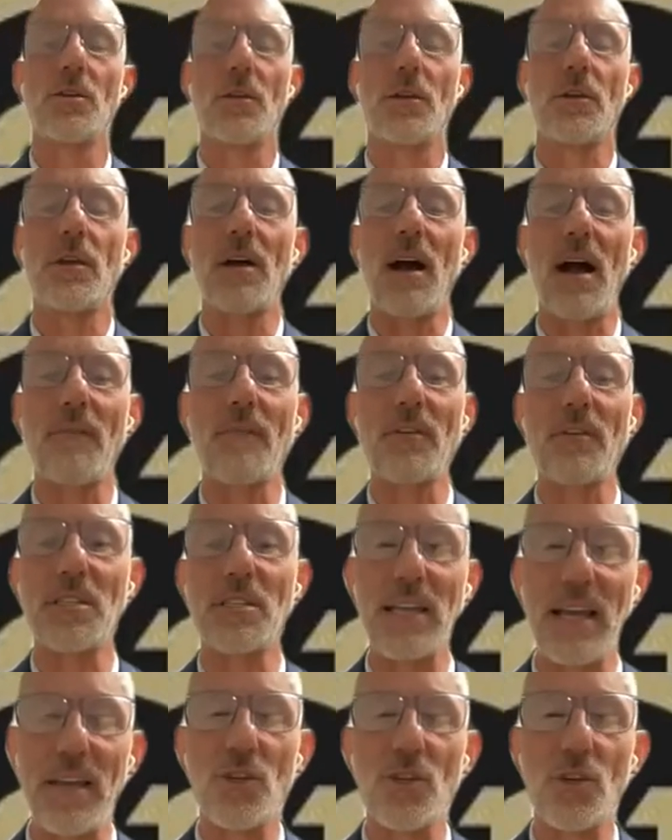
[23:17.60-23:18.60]
to the
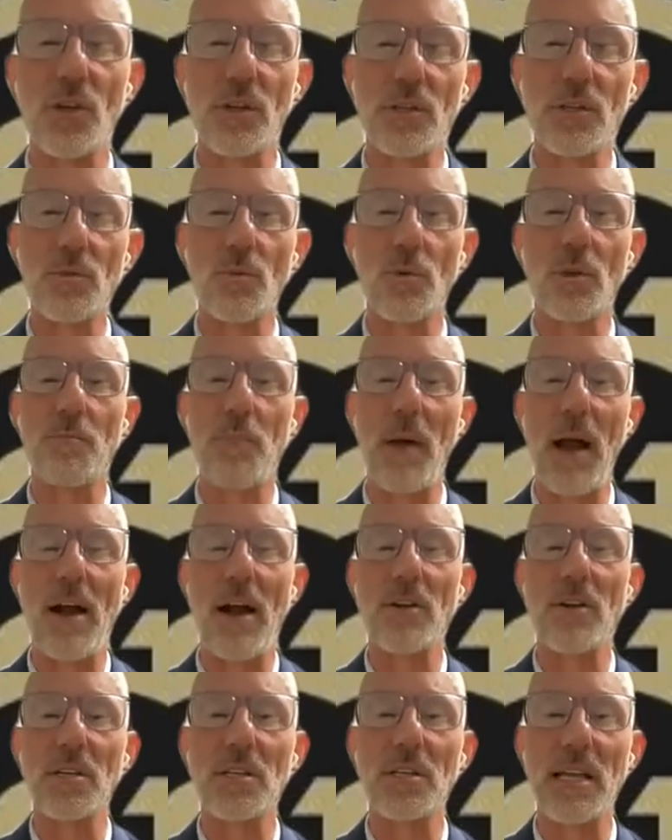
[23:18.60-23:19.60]
conversations with
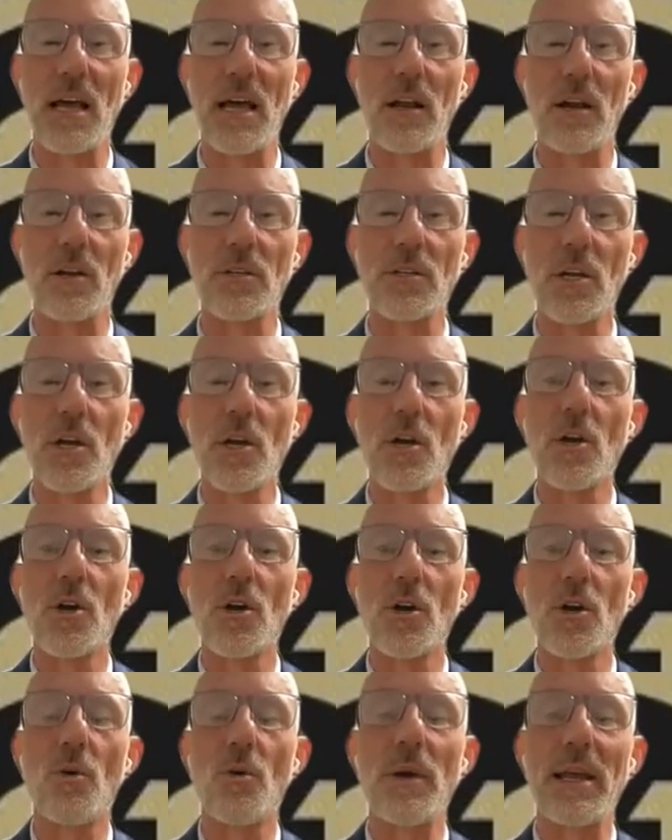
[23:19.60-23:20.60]
buyers or sellers
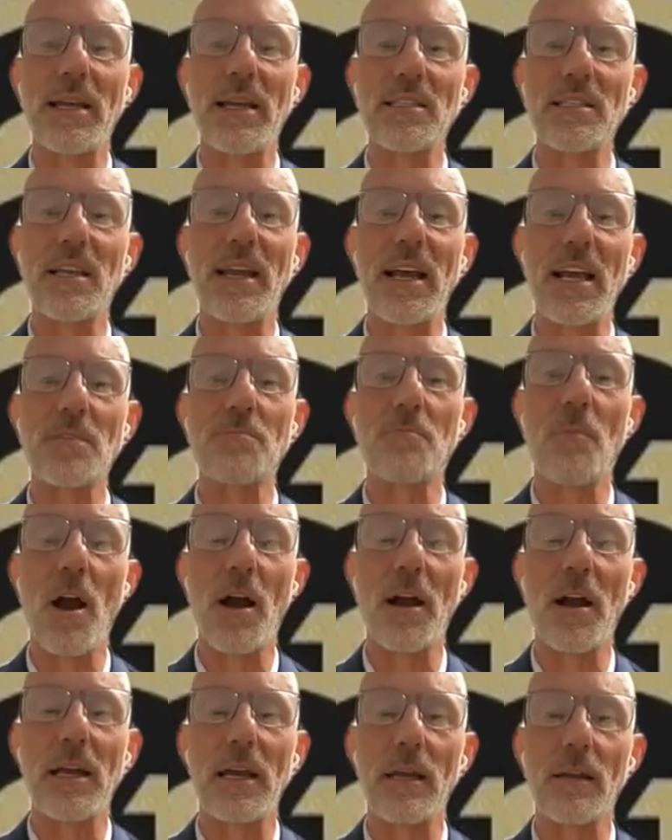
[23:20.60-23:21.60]
who, in today's
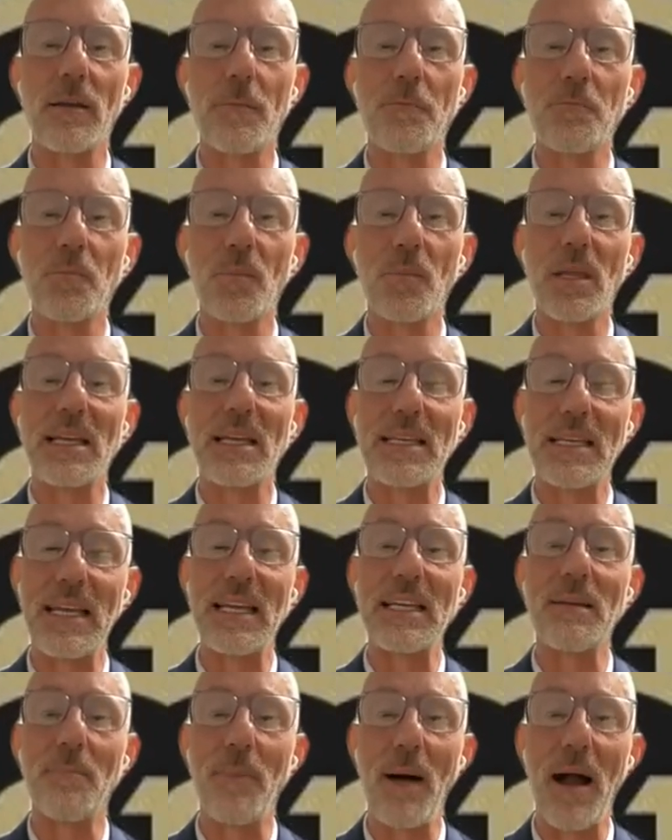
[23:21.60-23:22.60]
market,
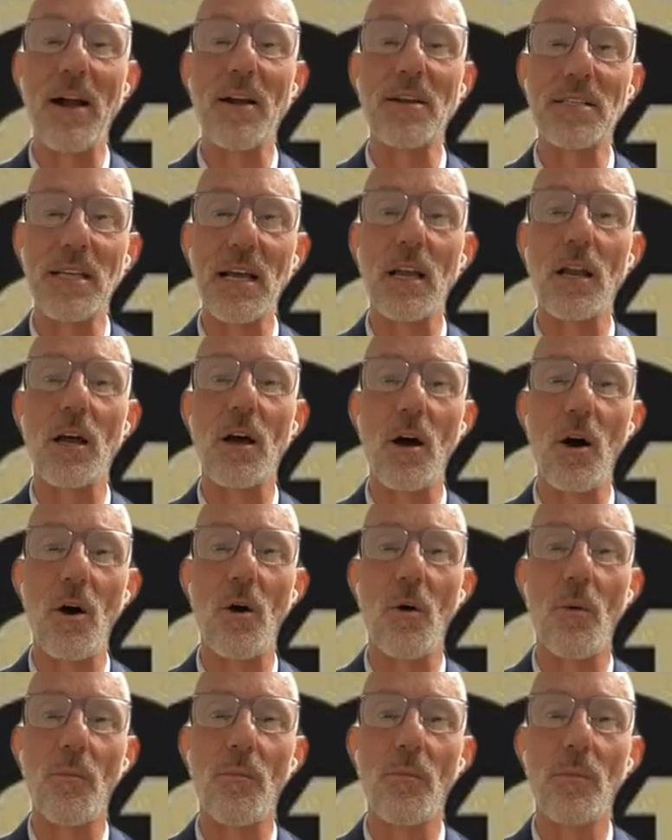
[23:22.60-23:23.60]
need to buy or sell a
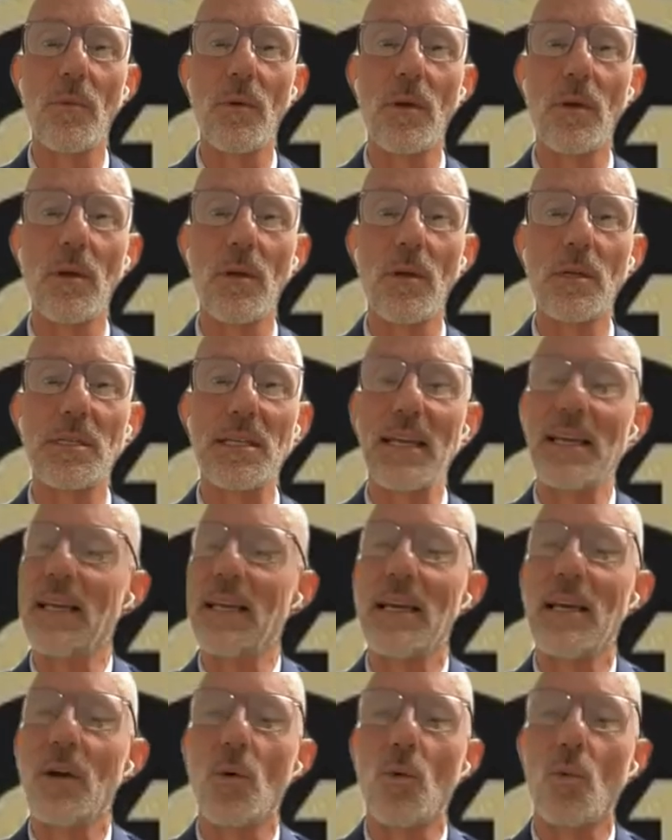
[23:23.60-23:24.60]
home.
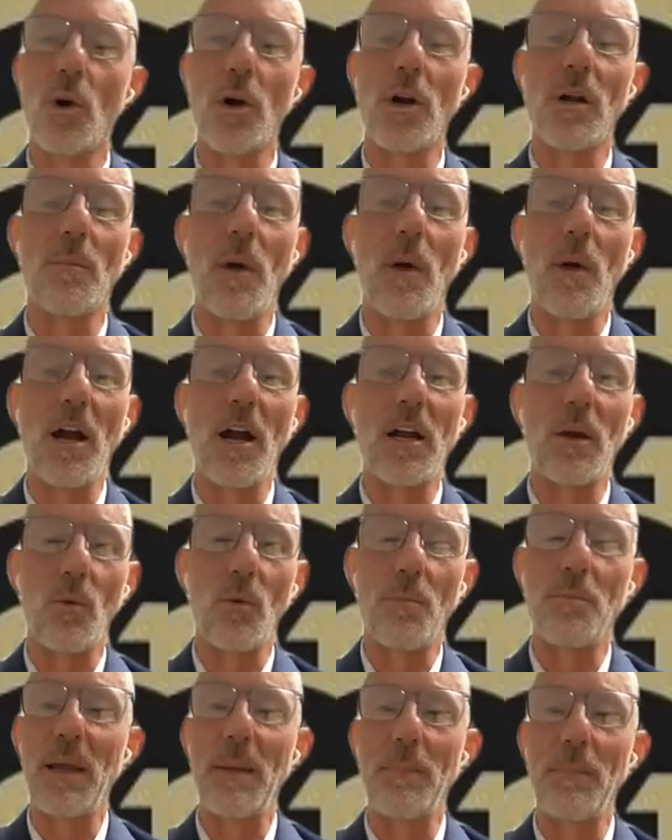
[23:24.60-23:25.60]
See, we're in a
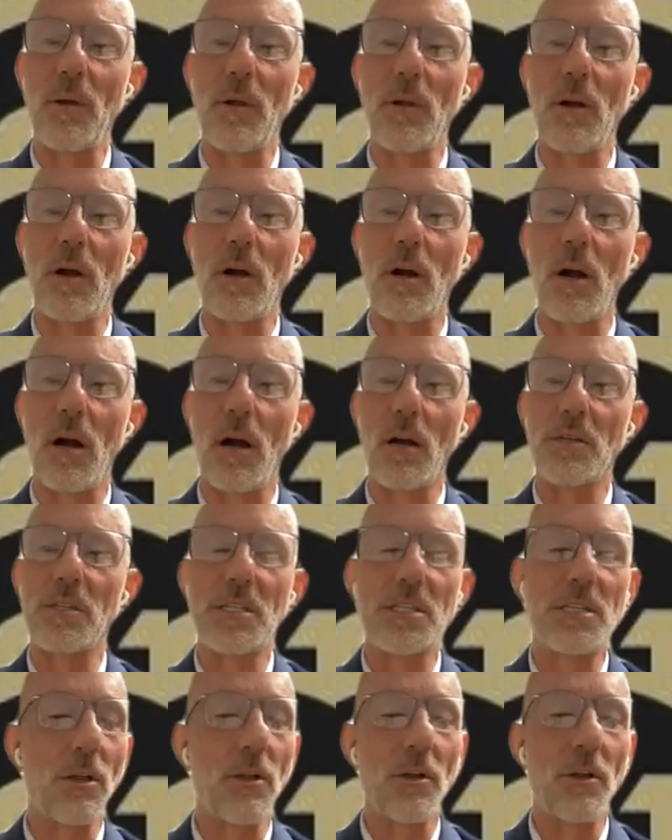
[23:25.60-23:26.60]
market where people are
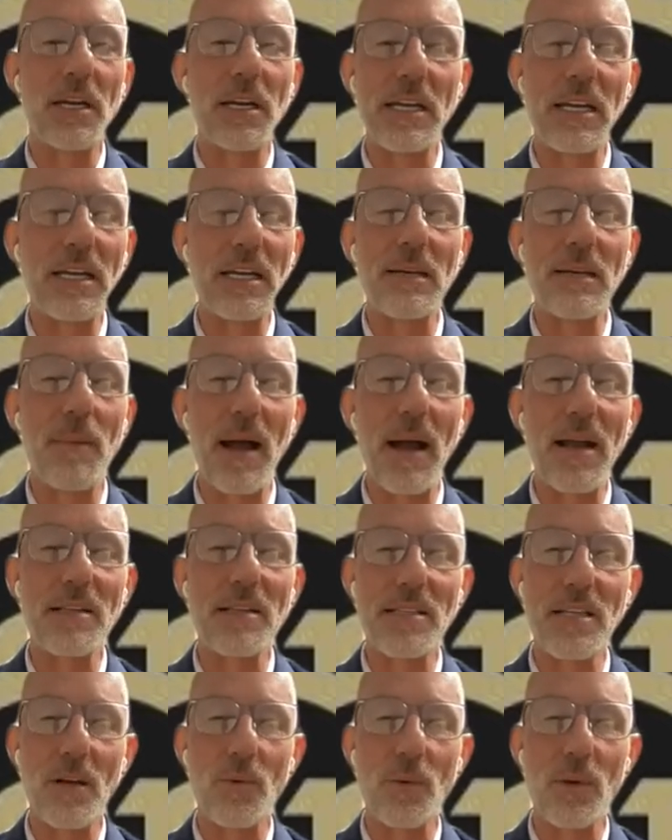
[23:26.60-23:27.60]
still going to need to buy
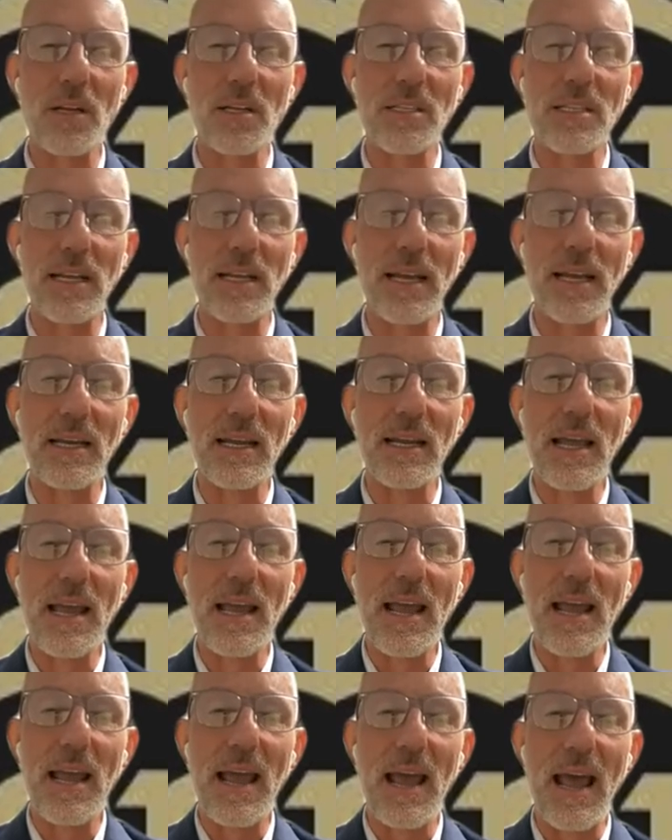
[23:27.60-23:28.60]
and sell real estate.
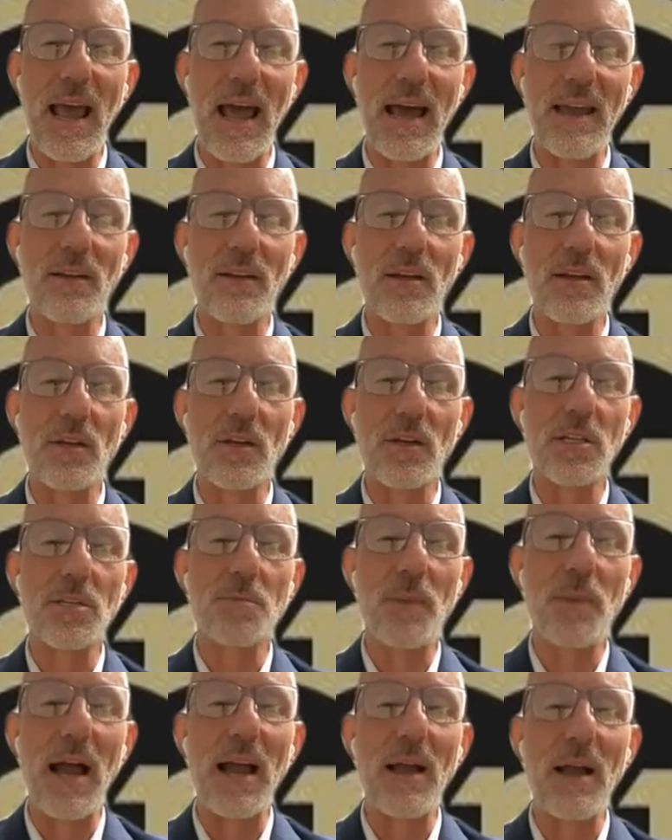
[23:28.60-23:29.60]
And
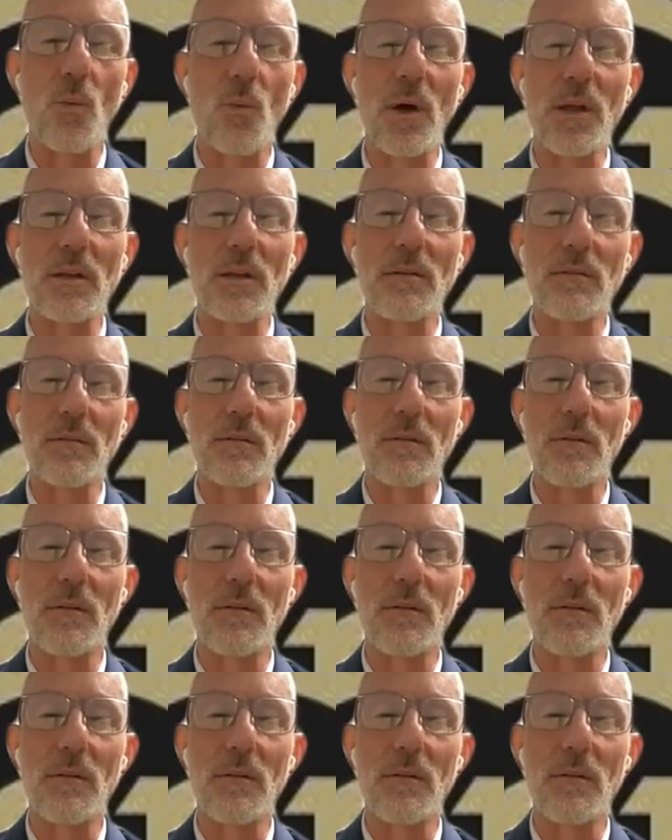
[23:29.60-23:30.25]
despite what